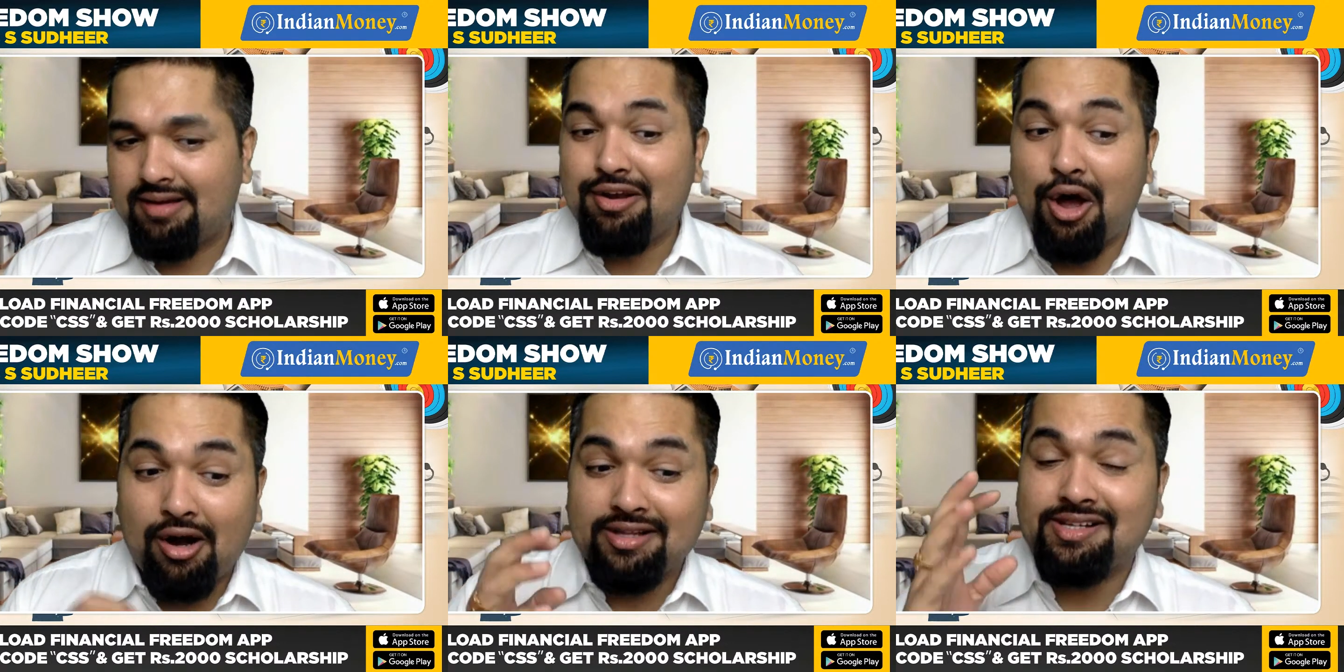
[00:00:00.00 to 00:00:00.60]

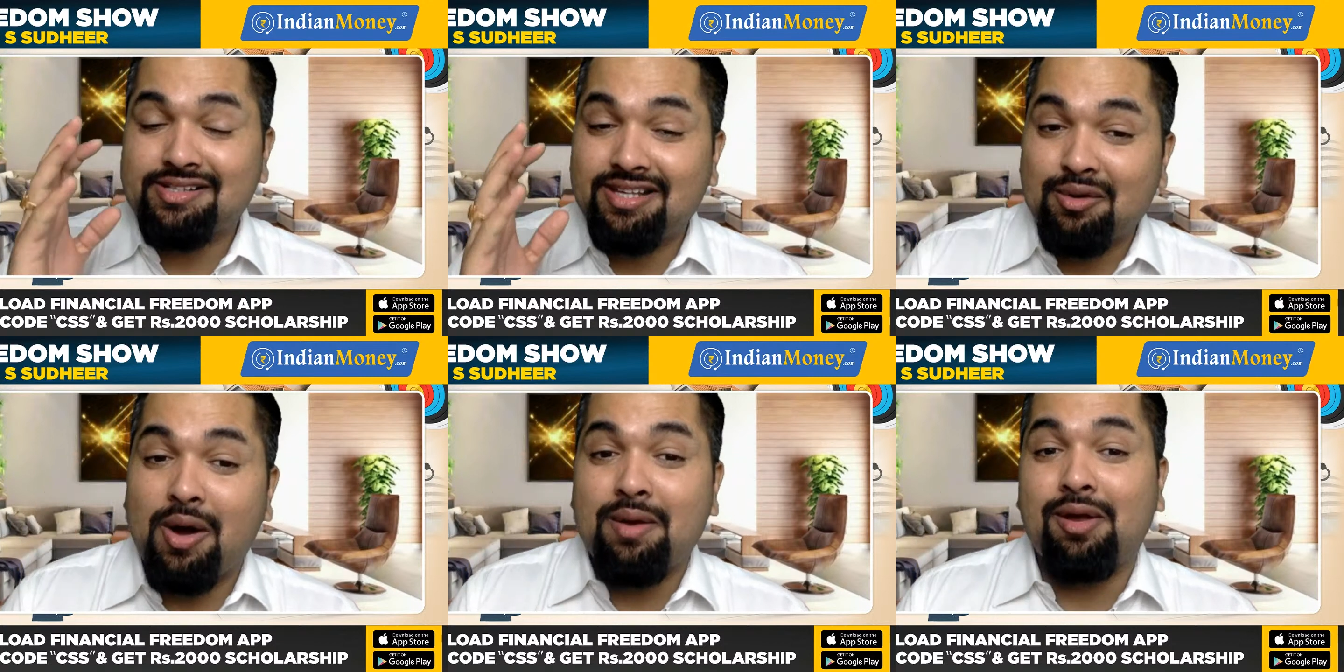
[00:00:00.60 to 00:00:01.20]
not as a
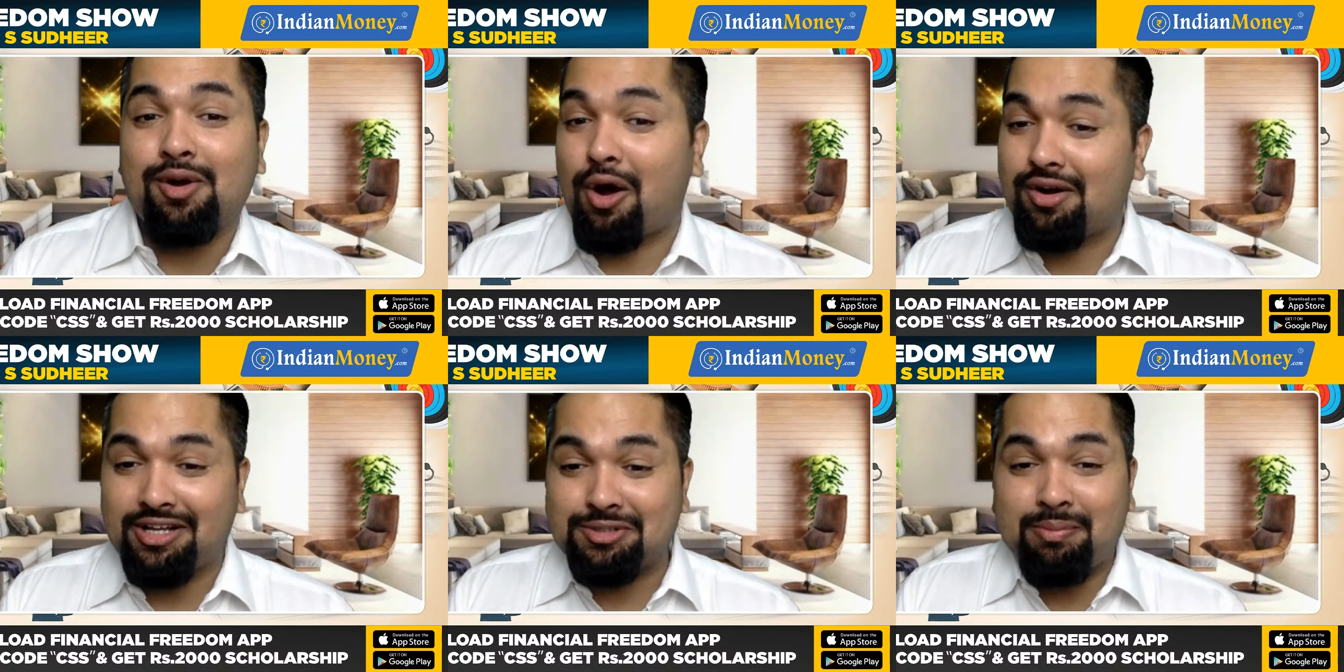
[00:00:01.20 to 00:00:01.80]
survival
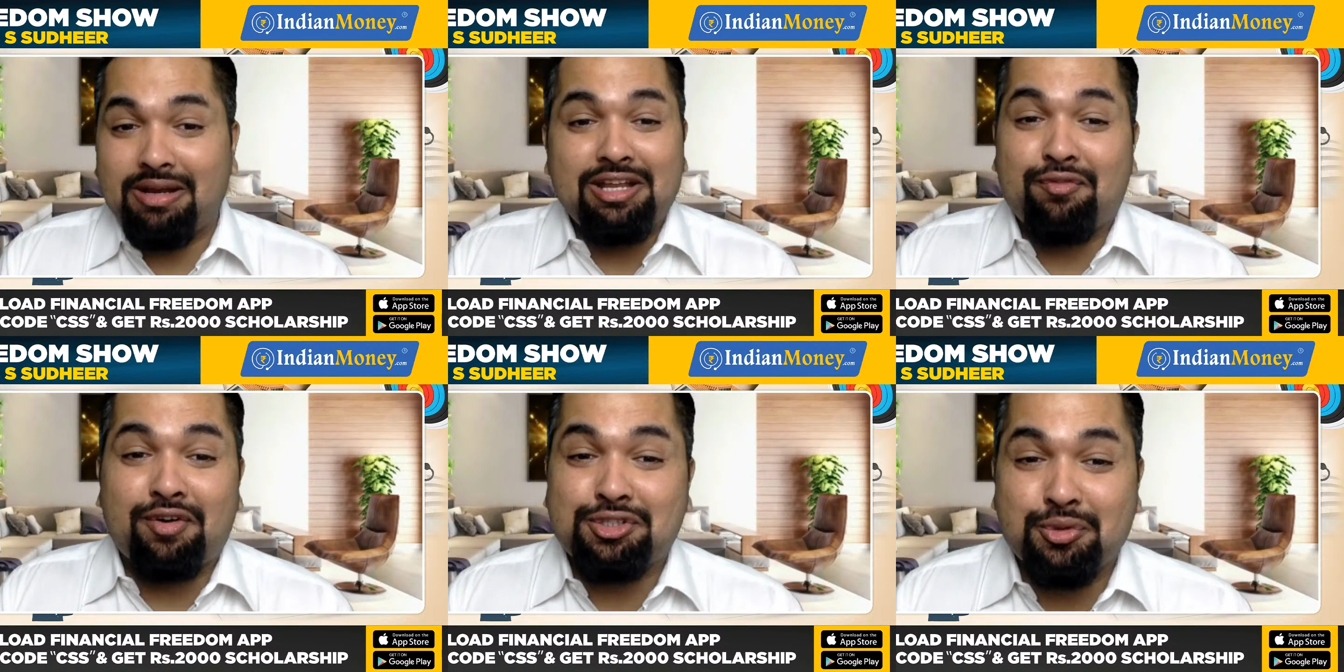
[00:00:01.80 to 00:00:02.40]
contest. Many
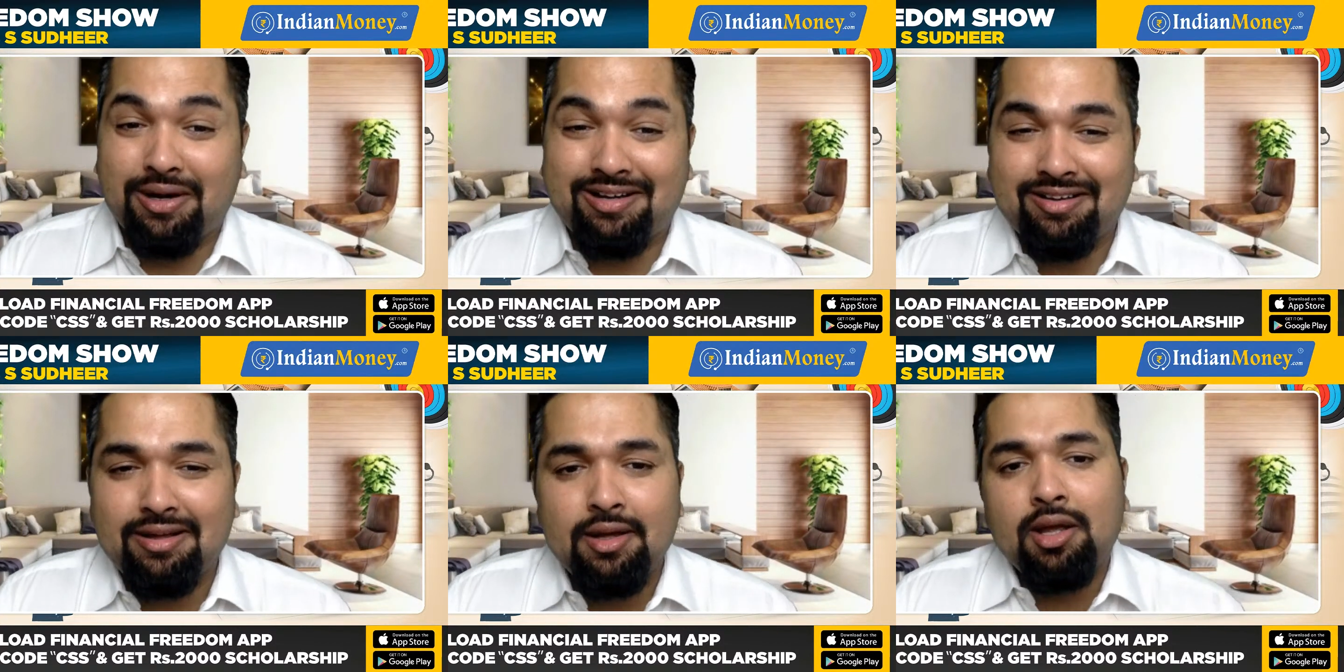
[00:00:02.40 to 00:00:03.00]
of us do it.
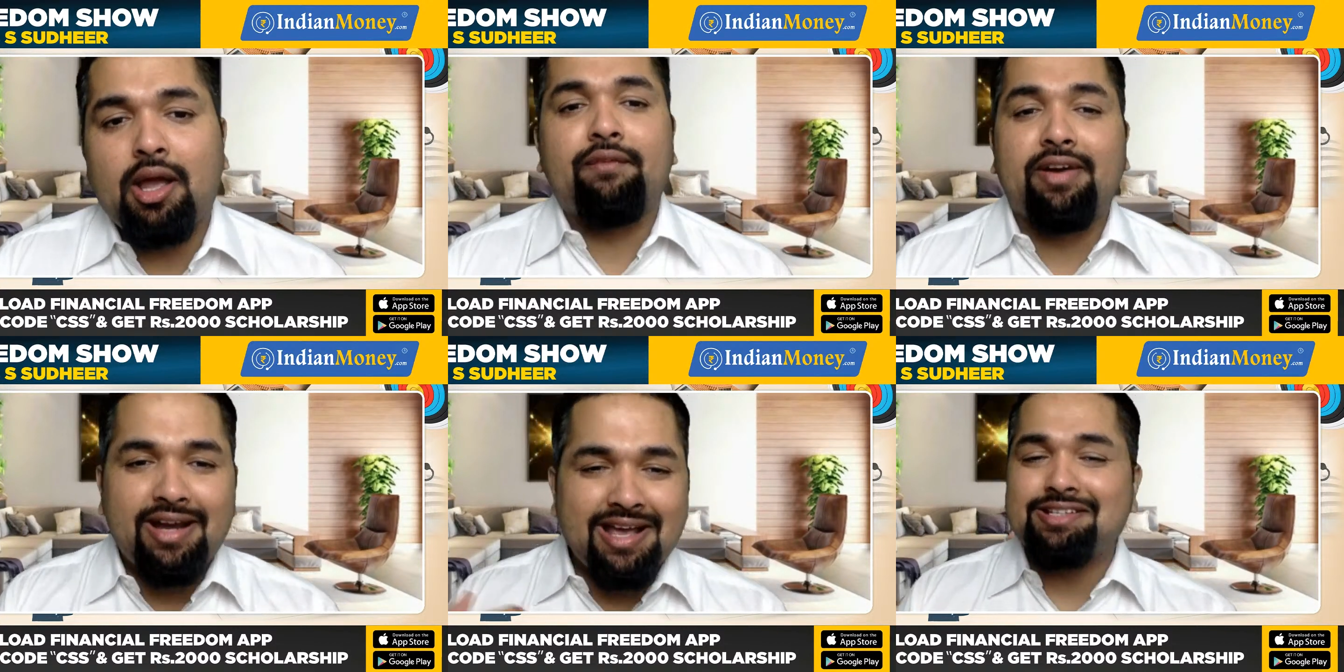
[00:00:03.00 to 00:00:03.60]

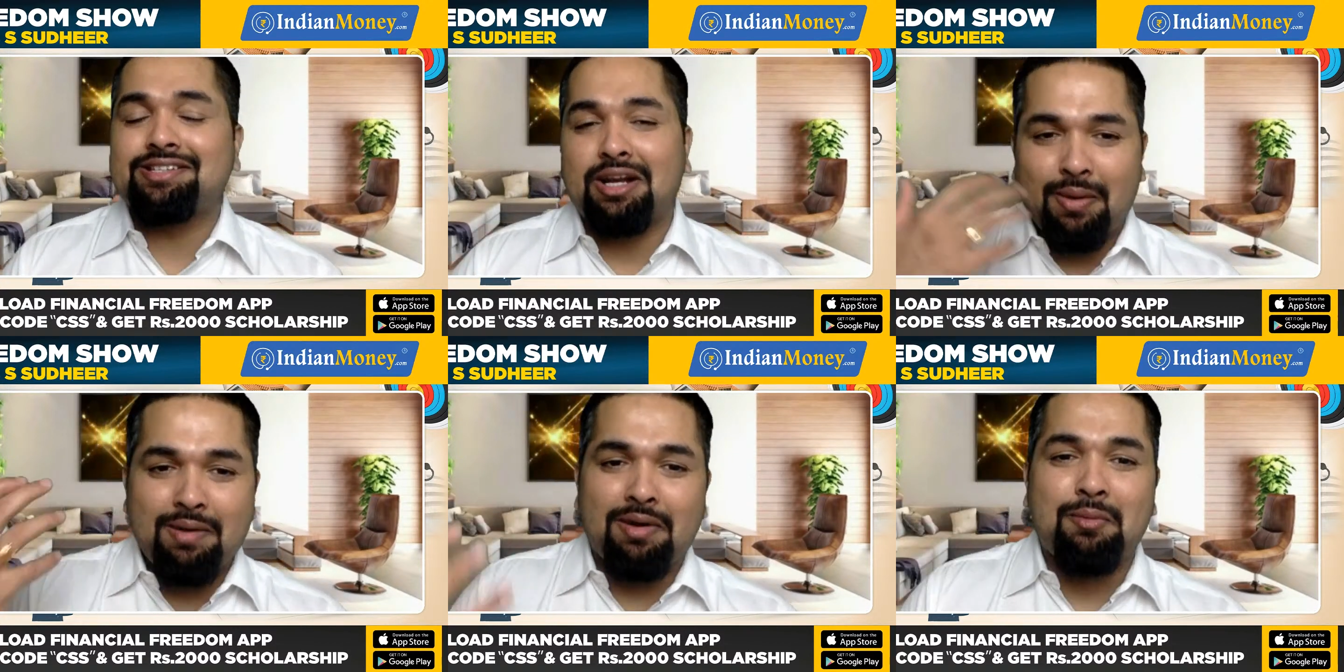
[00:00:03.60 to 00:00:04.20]
Every day is a
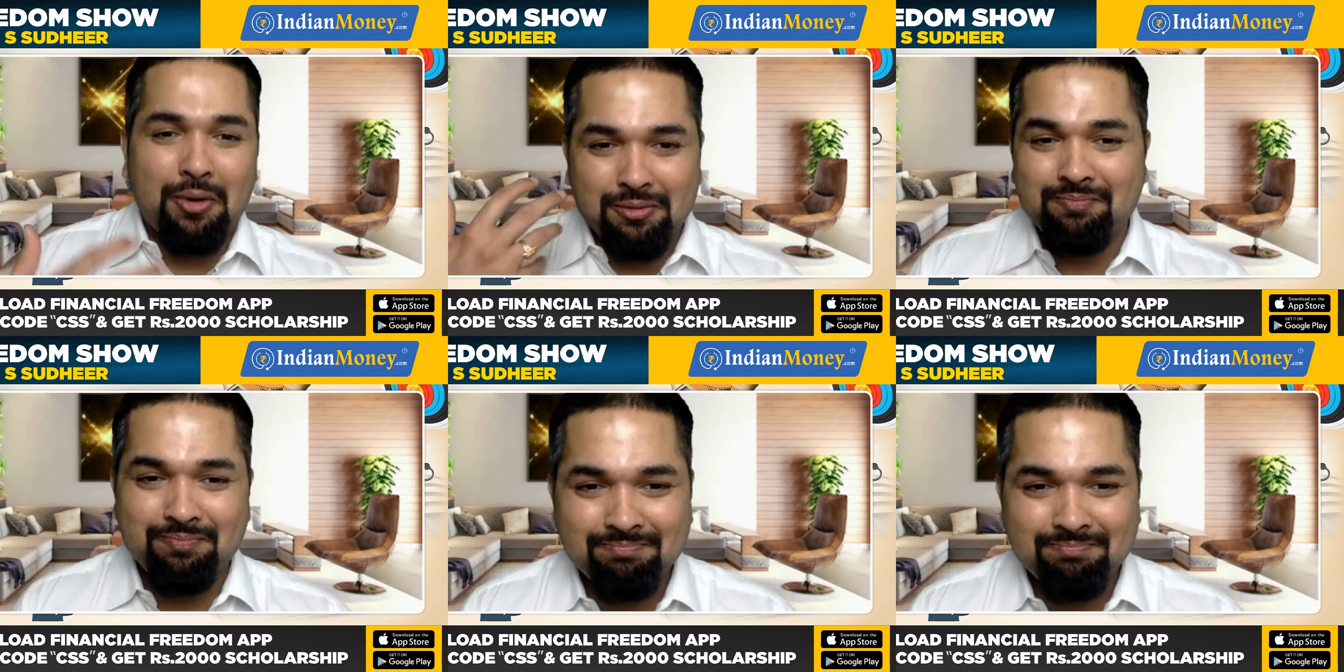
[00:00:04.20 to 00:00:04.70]
survival mode.